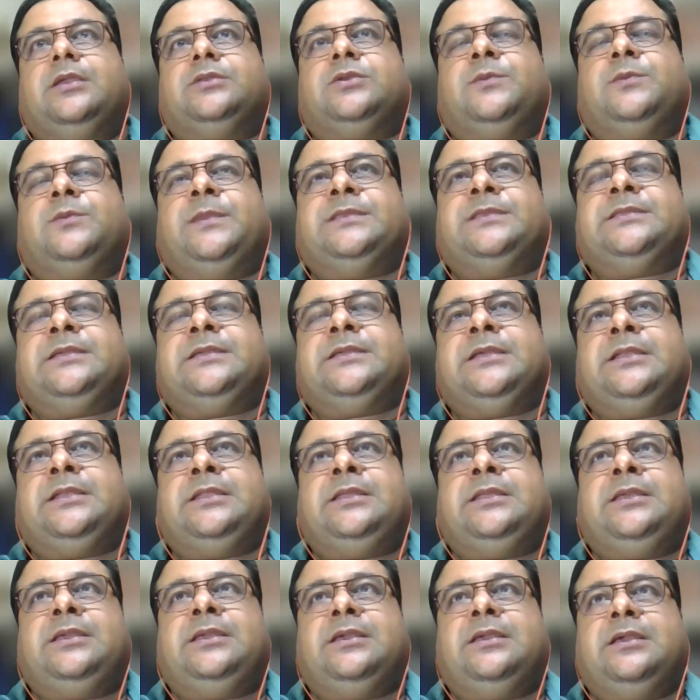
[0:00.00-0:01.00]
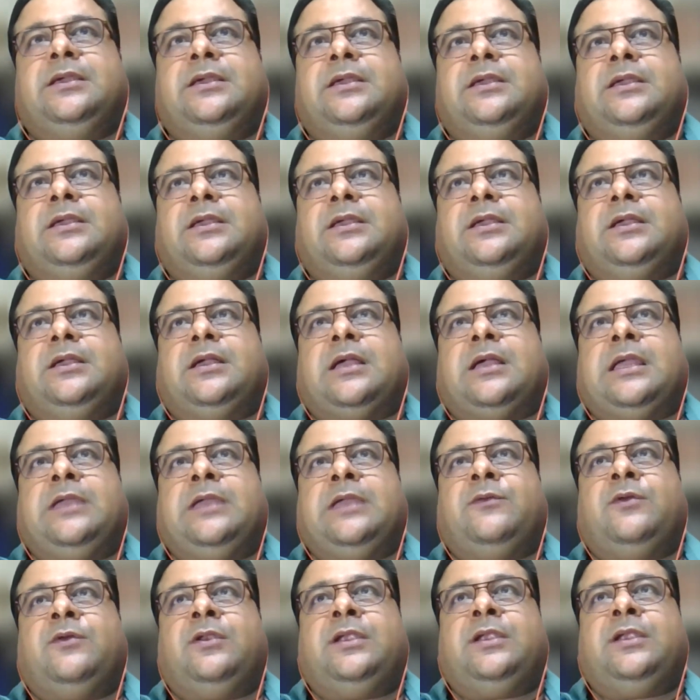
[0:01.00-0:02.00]
So basically, I
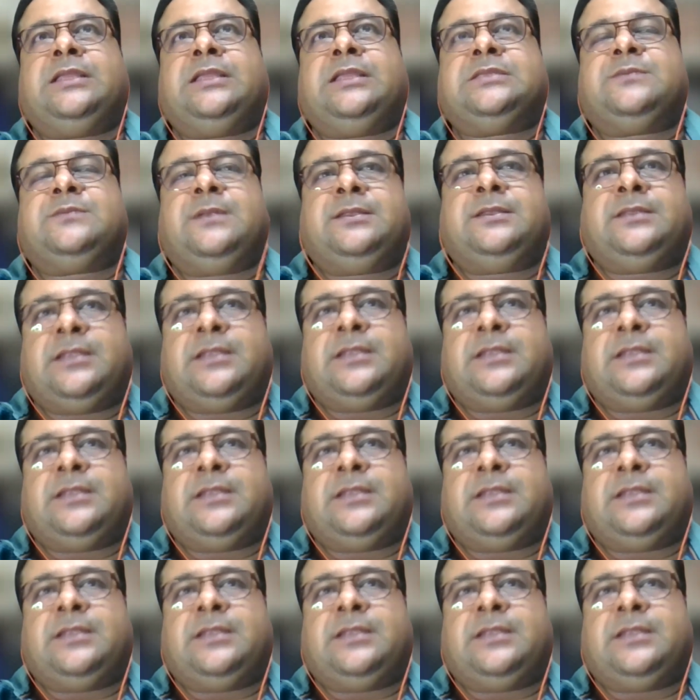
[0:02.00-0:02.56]
have already explained